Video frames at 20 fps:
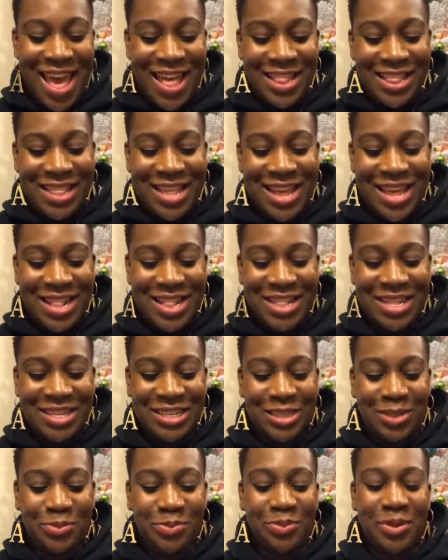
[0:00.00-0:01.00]
and then
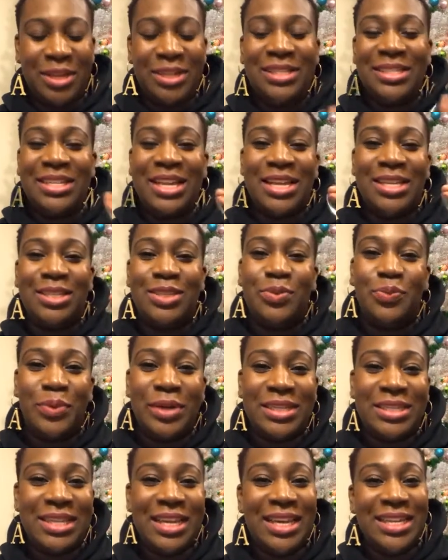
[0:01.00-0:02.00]
this one says
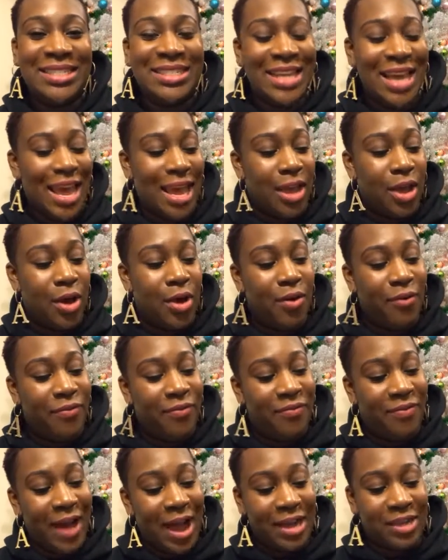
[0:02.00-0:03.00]
Whiskey Tango
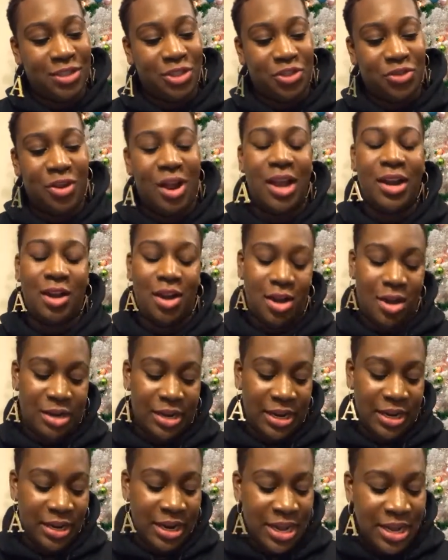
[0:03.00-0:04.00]
Foxtrot
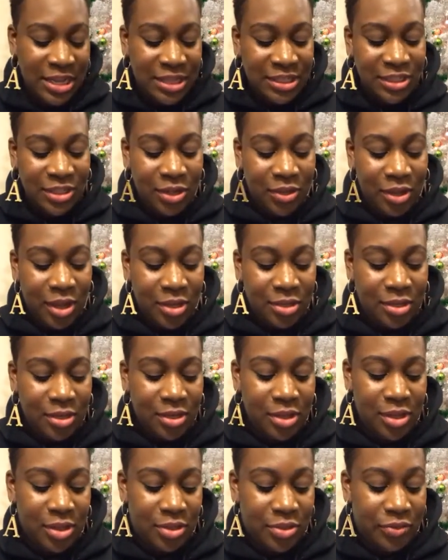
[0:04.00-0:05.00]
on it. So those
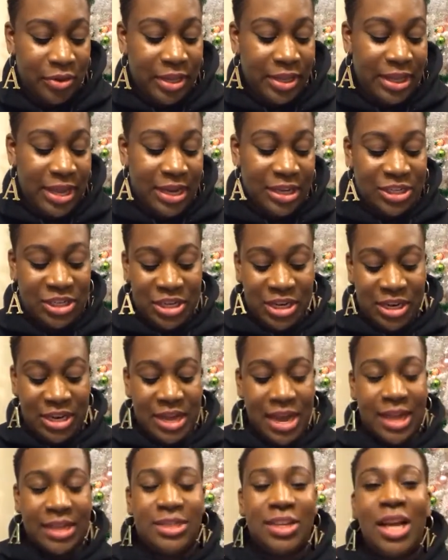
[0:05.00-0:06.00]
are the three that she
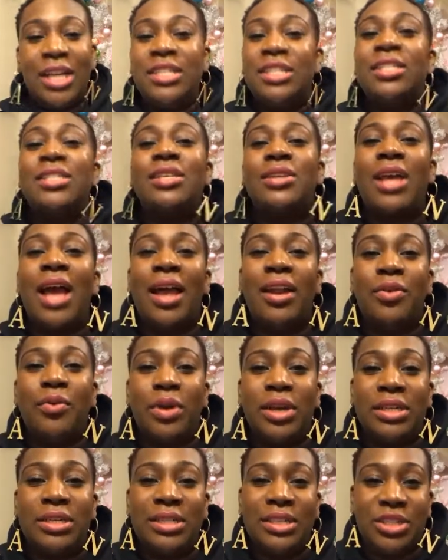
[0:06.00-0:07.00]
got. So I just kind of
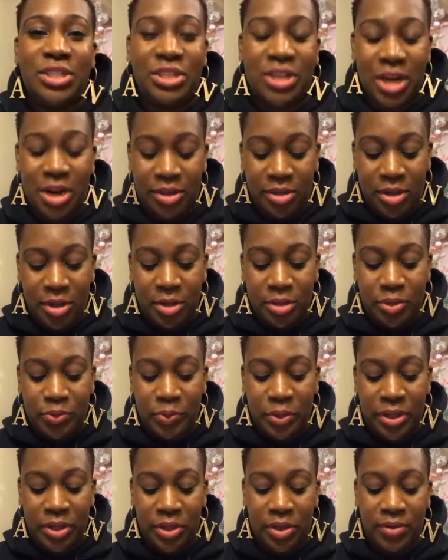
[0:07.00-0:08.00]
wanted to share those
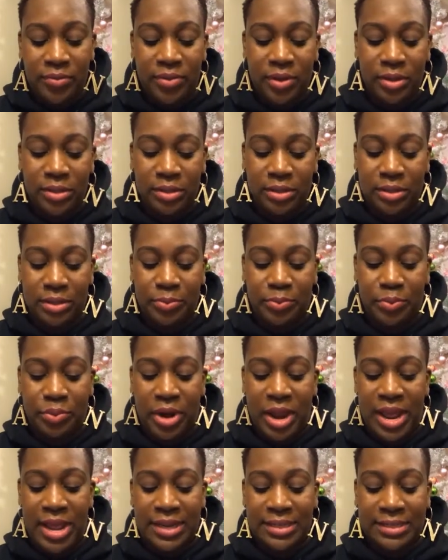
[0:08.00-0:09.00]
with you. If those are some
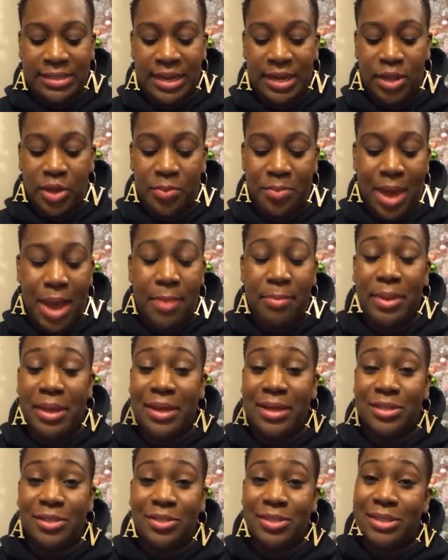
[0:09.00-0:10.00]
brands that you might be
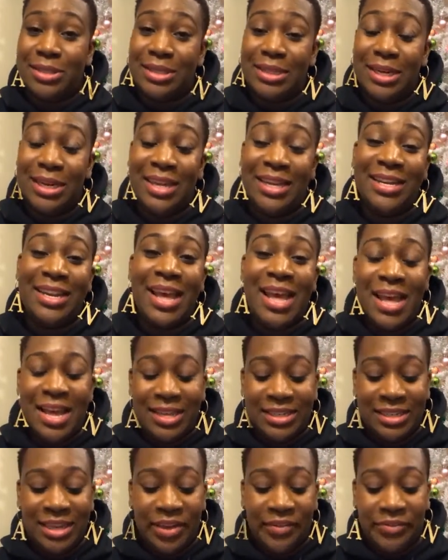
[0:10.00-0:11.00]
interested in,
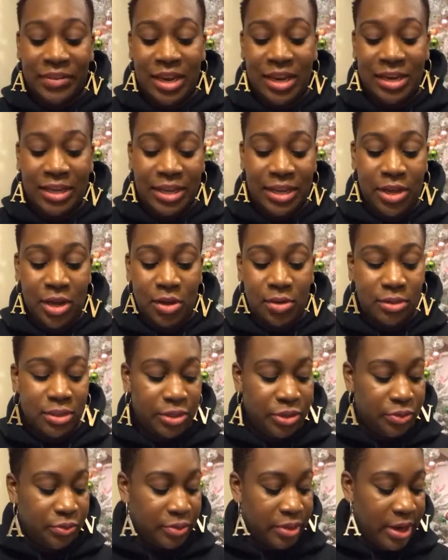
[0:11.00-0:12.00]
definitely go
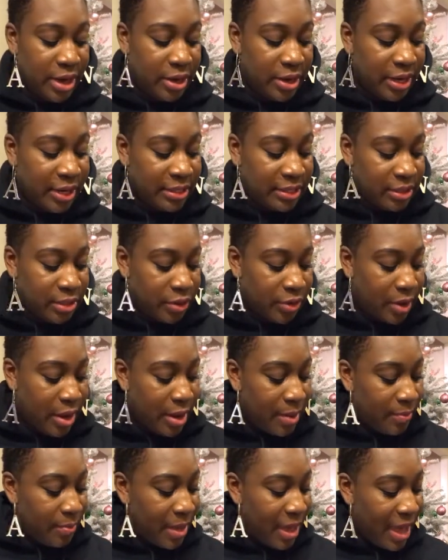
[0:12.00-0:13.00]
to their
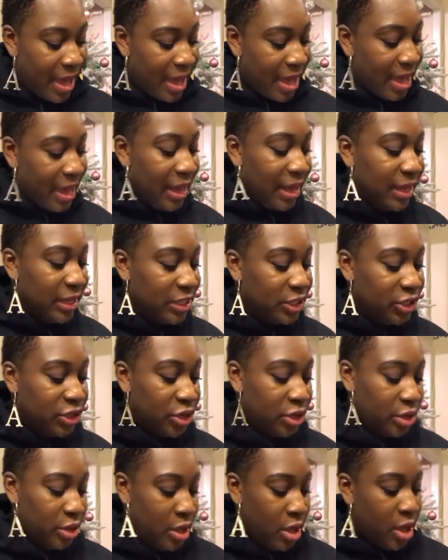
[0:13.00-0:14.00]
Instagram page
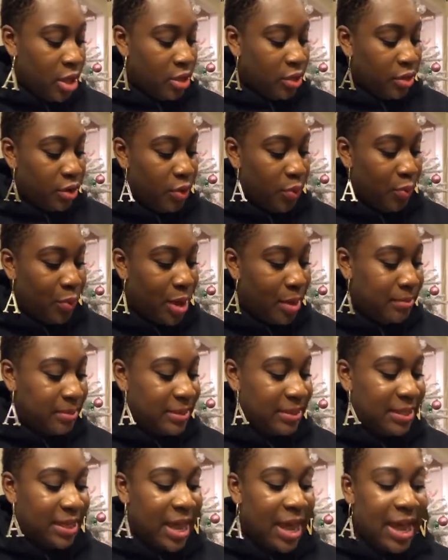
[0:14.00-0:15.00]
or their
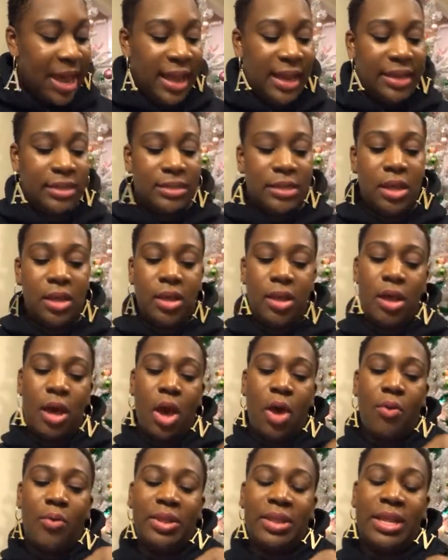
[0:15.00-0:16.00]
website.
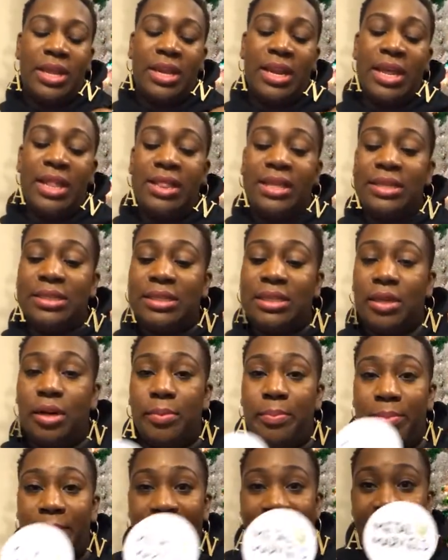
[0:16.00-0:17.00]
Oh, and then in this little
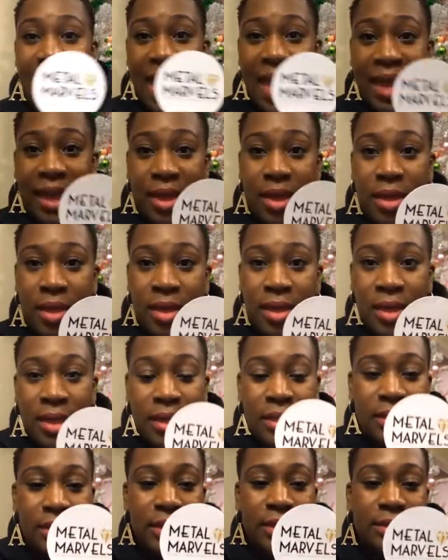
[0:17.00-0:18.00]
bag,
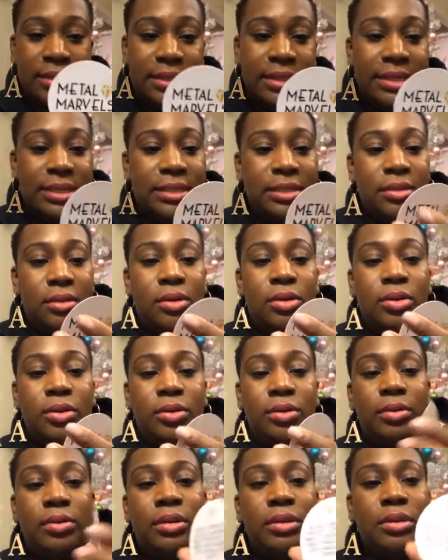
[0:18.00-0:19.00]
there's this
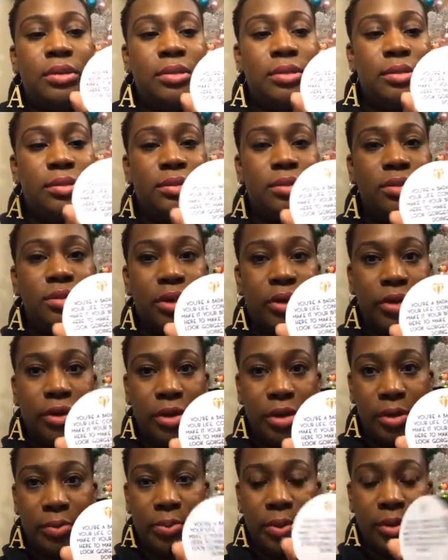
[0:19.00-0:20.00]
little
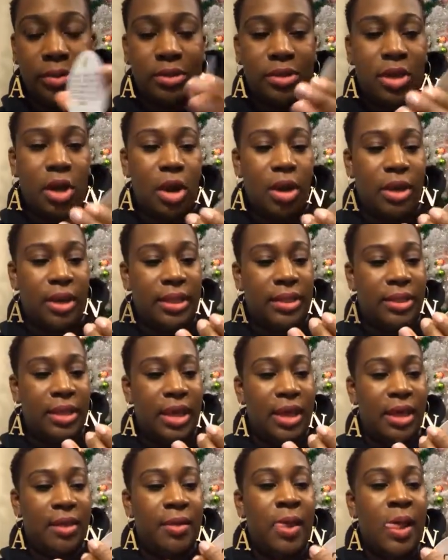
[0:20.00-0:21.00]
circular postcardy
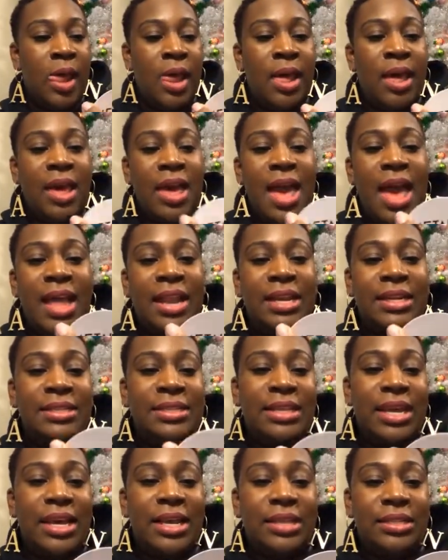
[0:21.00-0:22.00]
thing and it
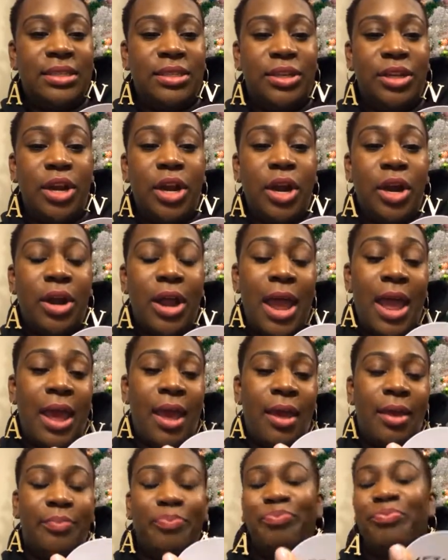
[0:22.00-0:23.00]
says you're
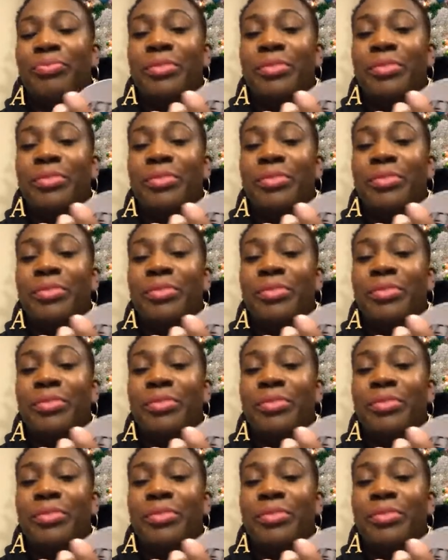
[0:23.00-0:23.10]
a